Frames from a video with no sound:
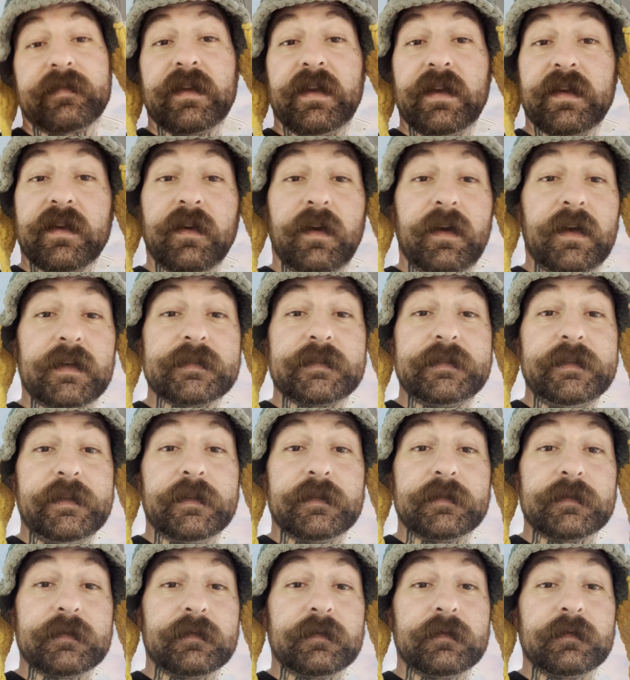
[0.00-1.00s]
going to cost,
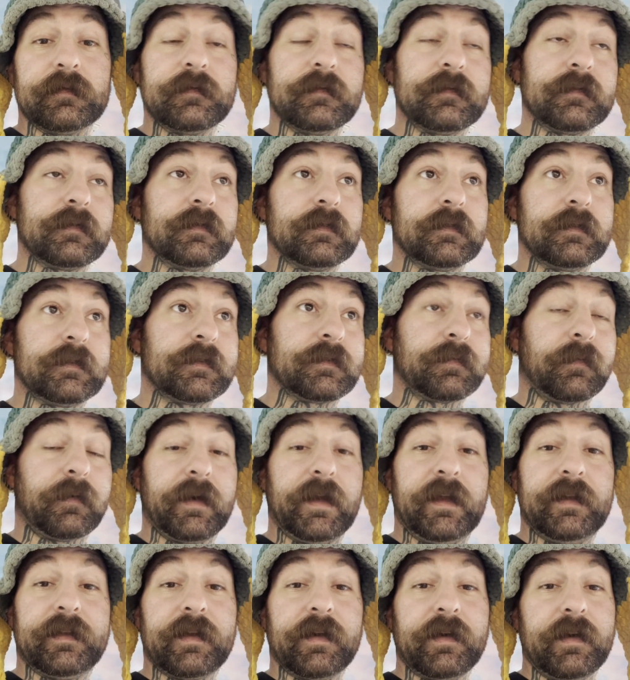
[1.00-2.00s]
$20,
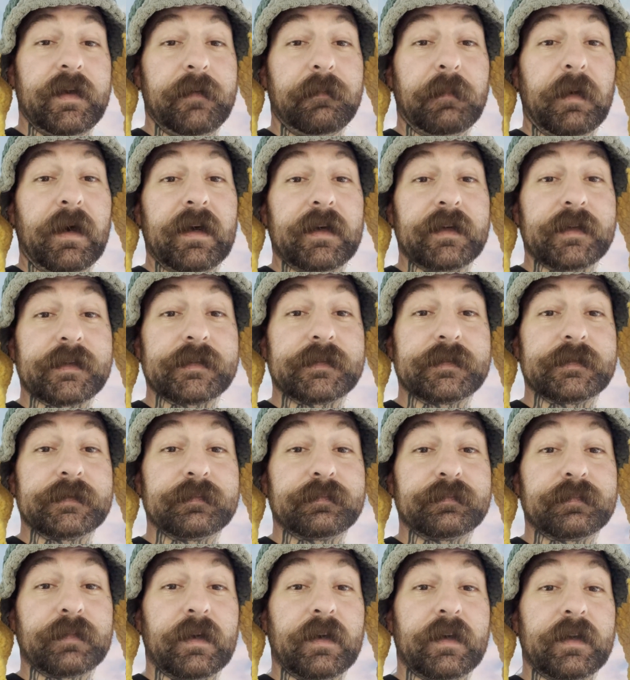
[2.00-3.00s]
$30
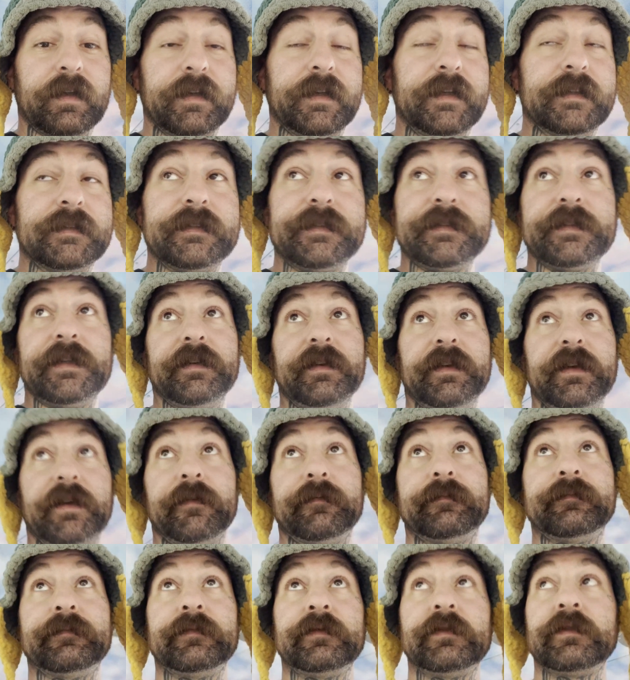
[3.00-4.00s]
probably, and sealant,
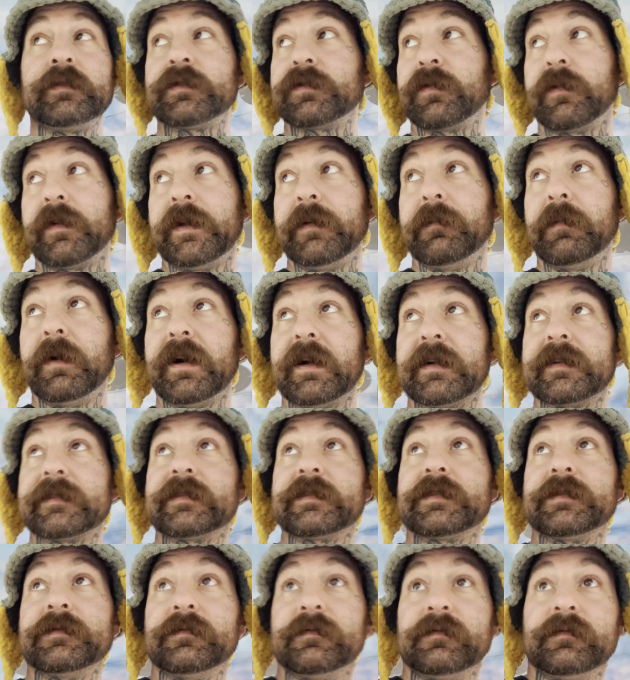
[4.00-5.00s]

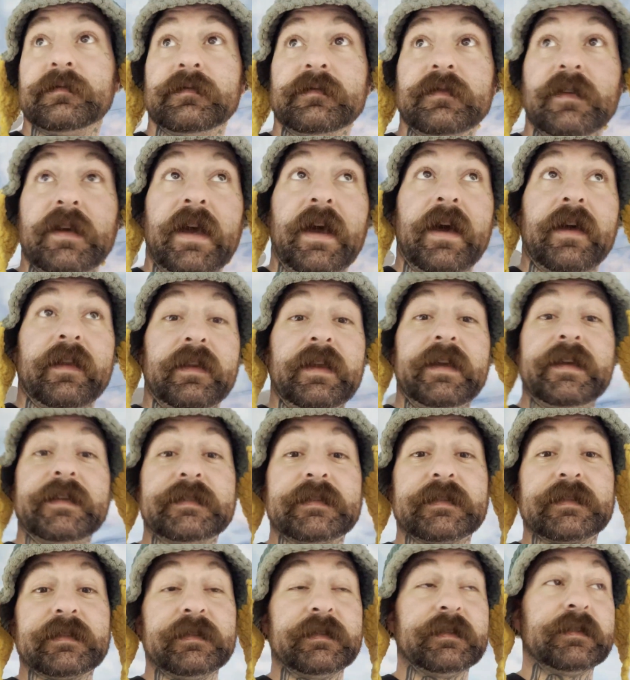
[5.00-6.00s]
$20 at
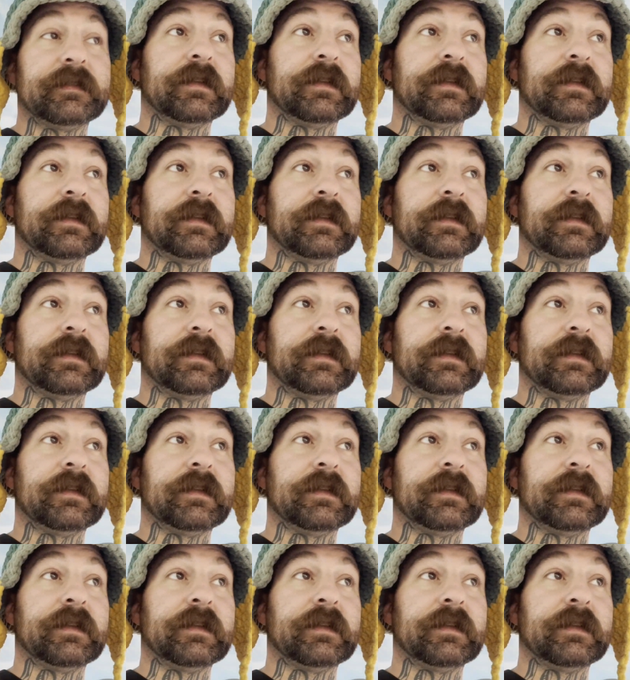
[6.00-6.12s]
least.